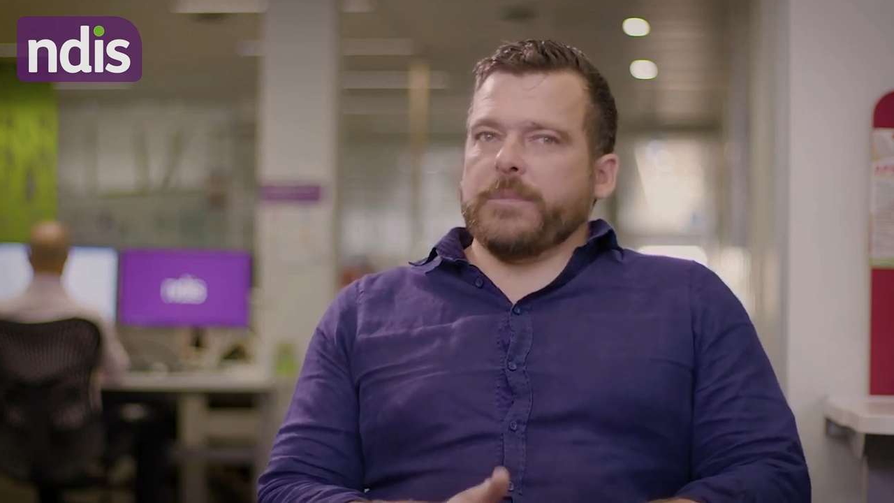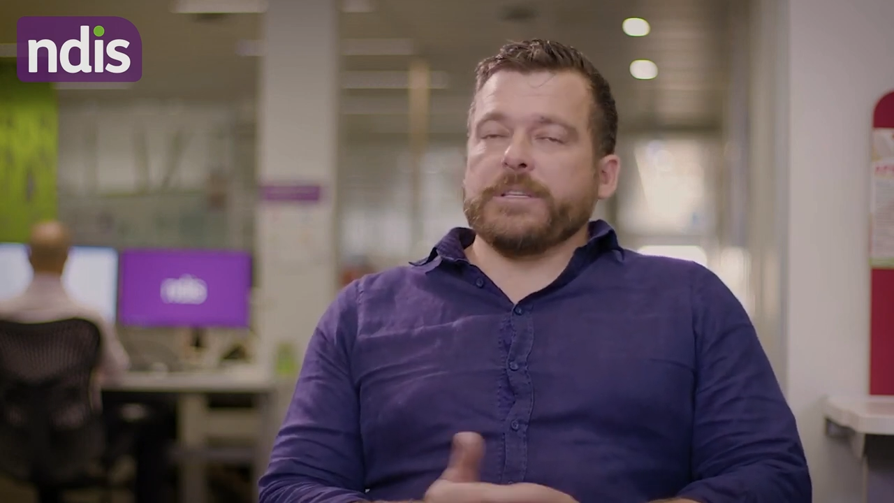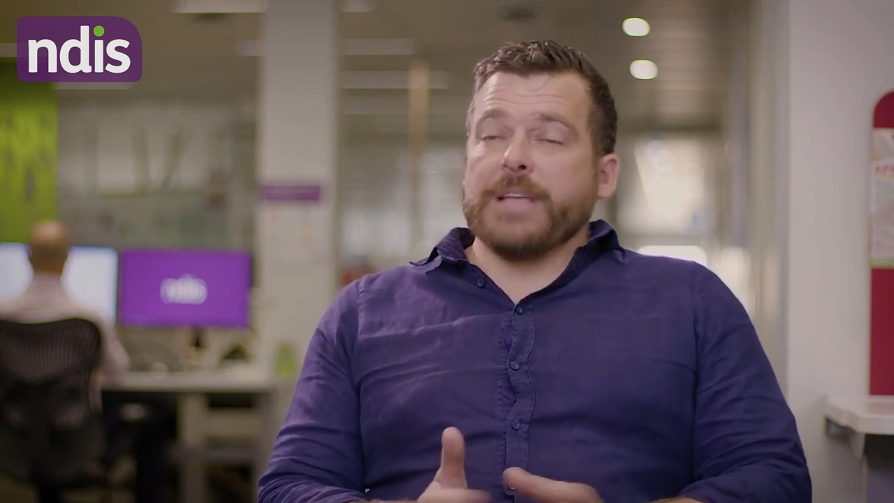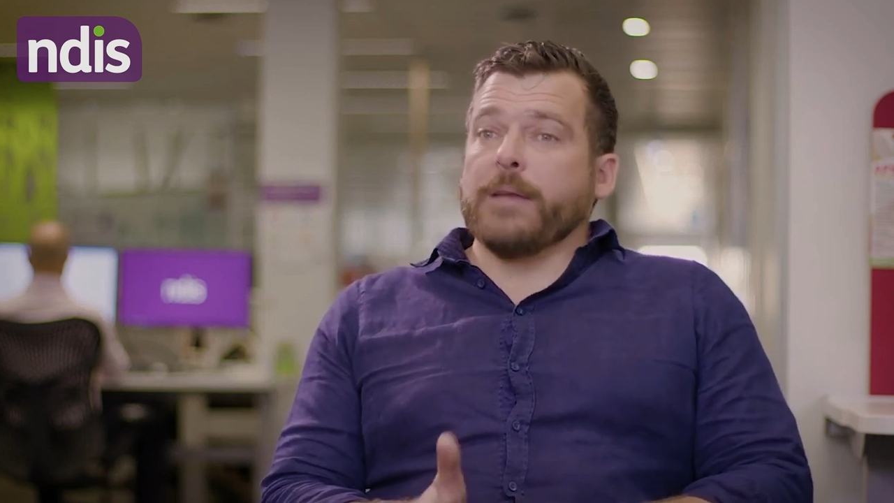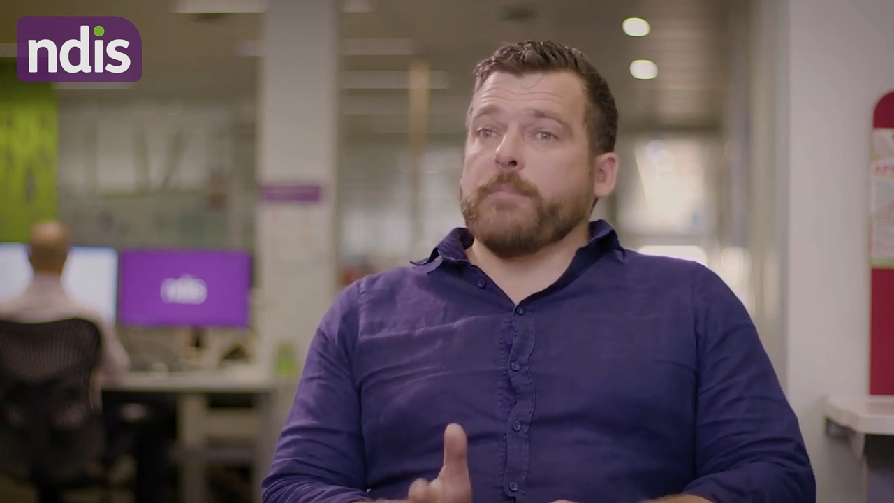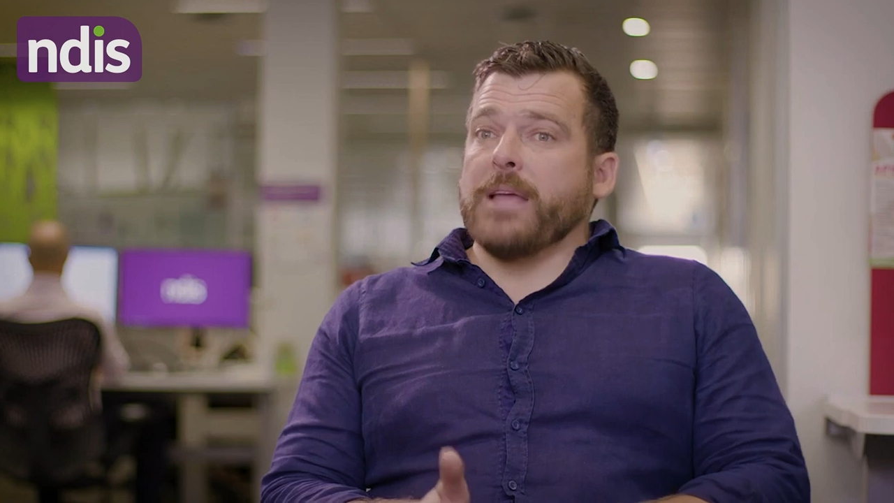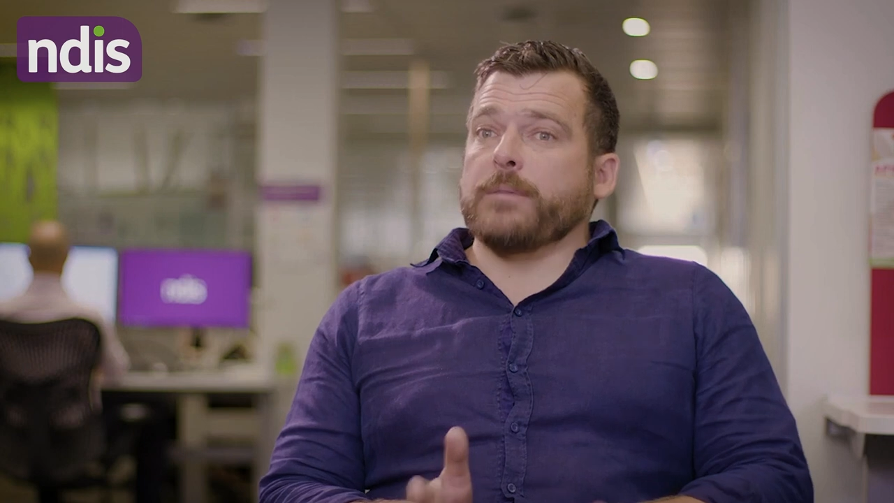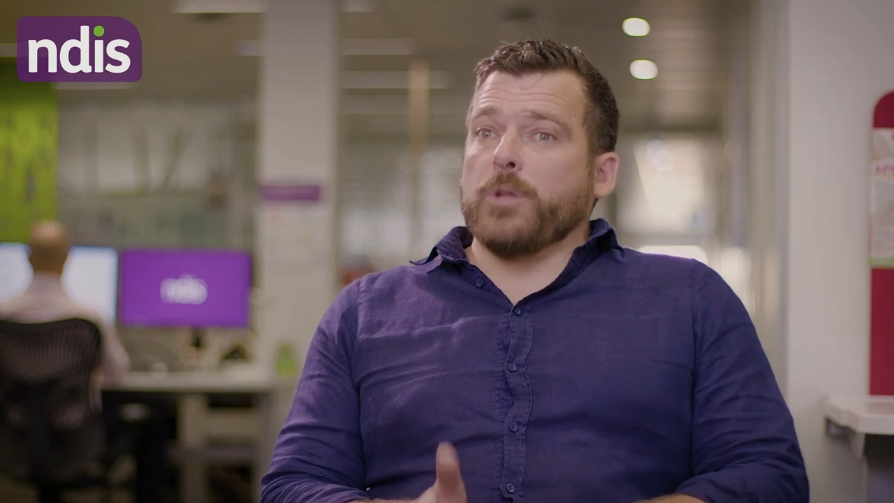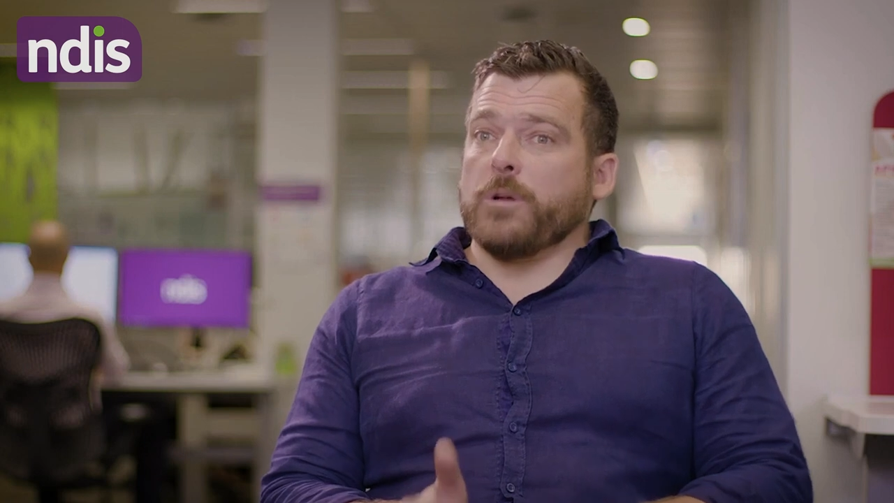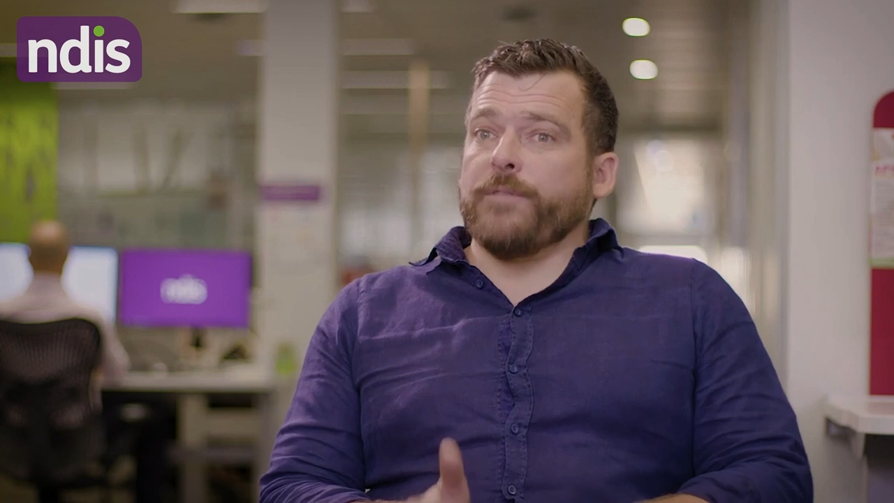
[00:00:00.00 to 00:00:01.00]
the
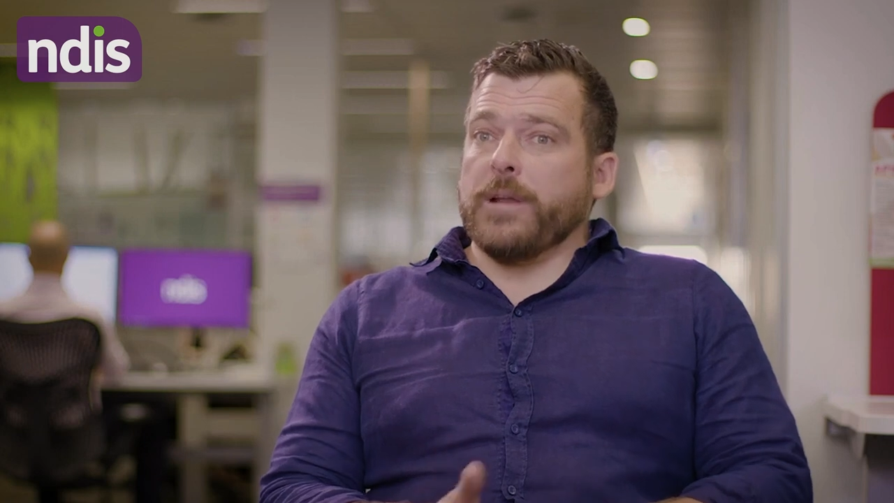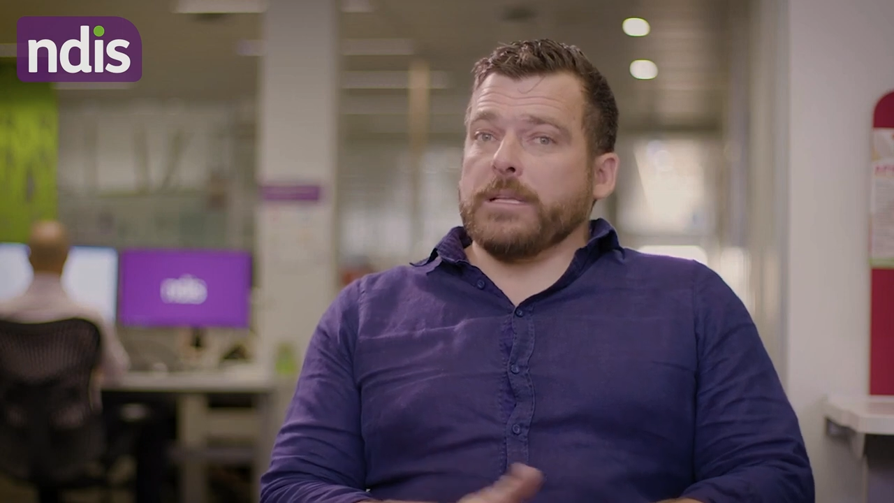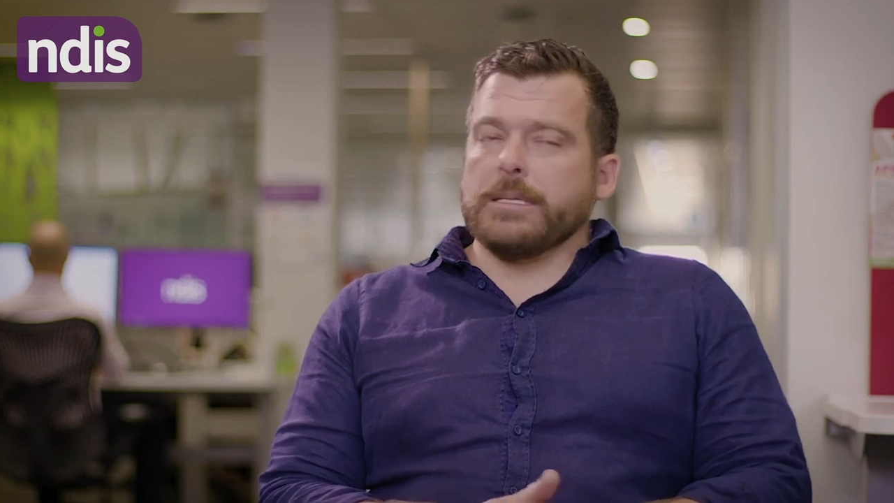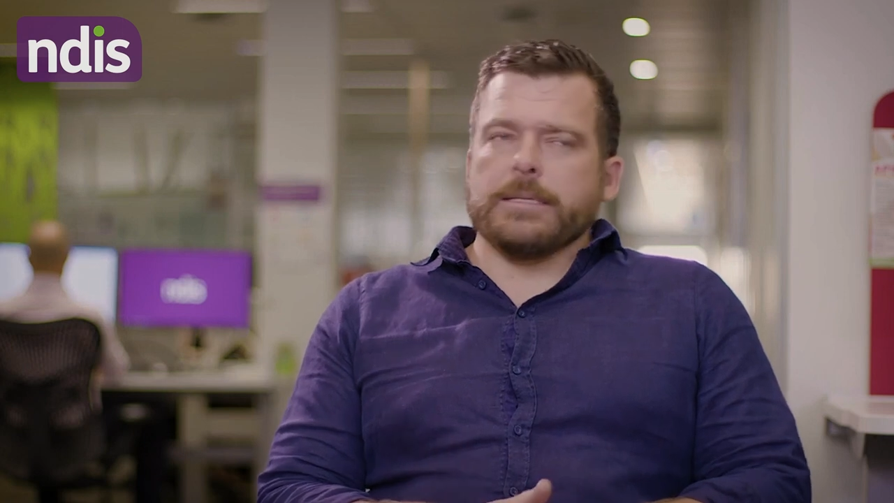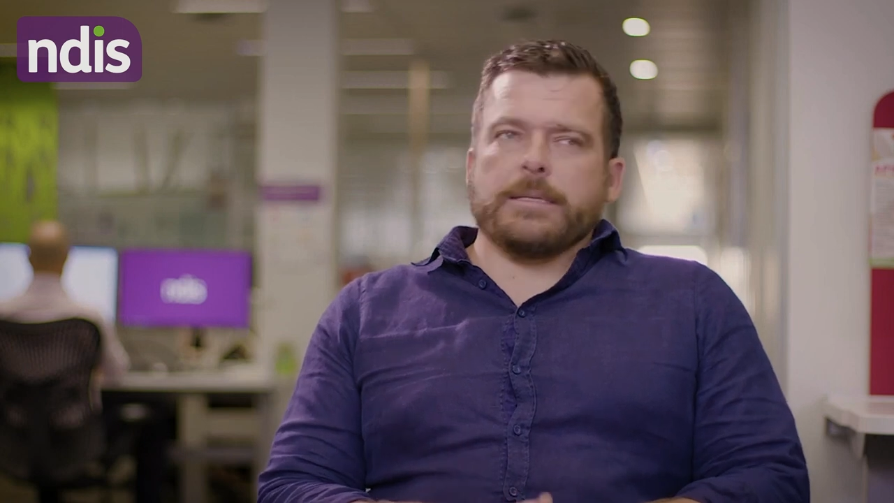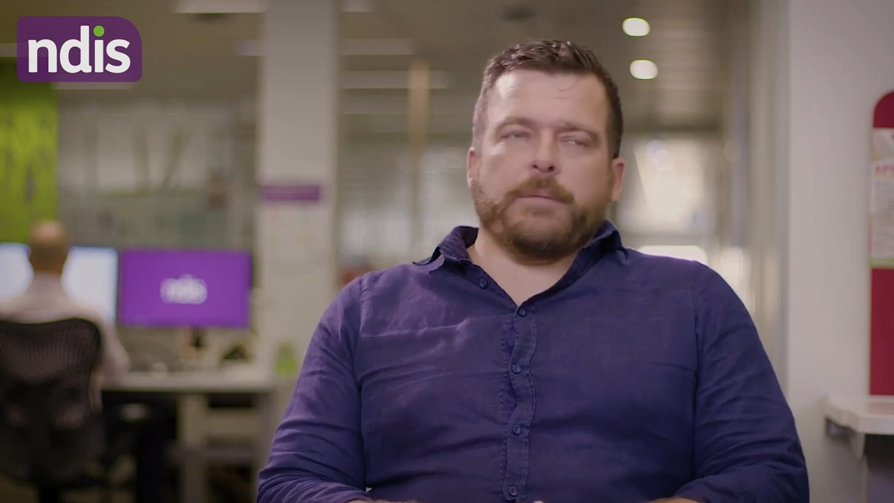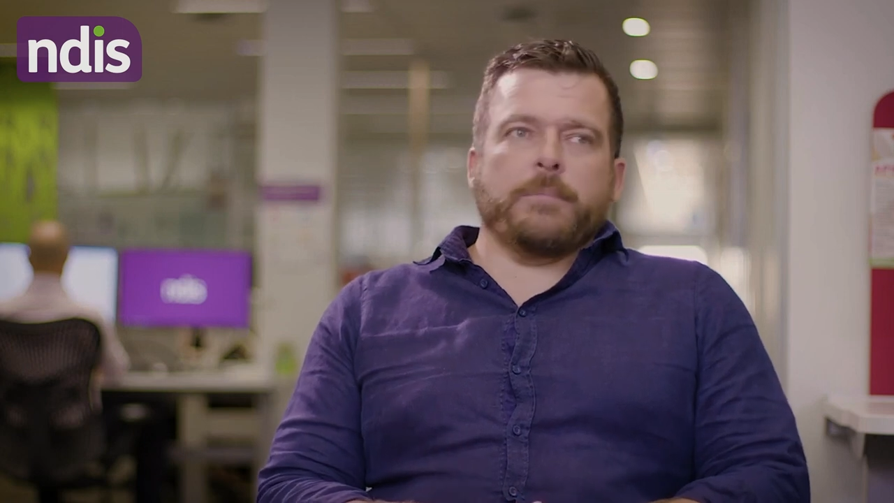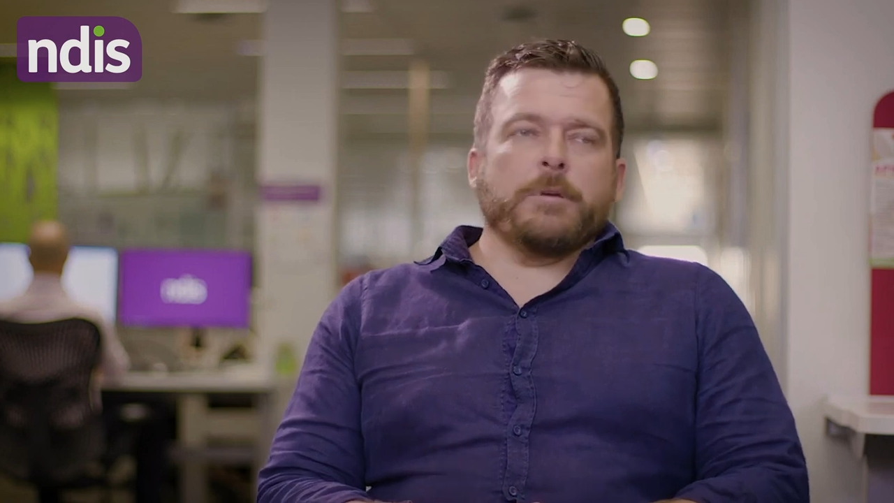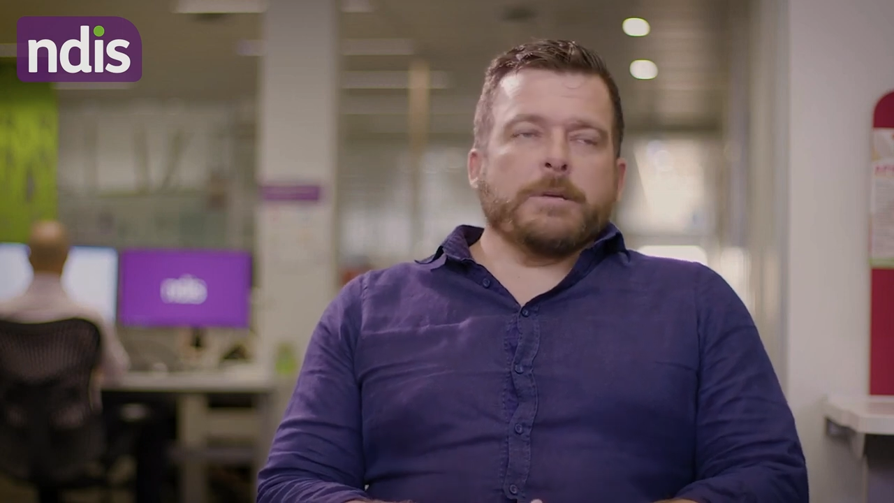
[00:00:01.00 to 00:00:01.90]
state-based block-funded system,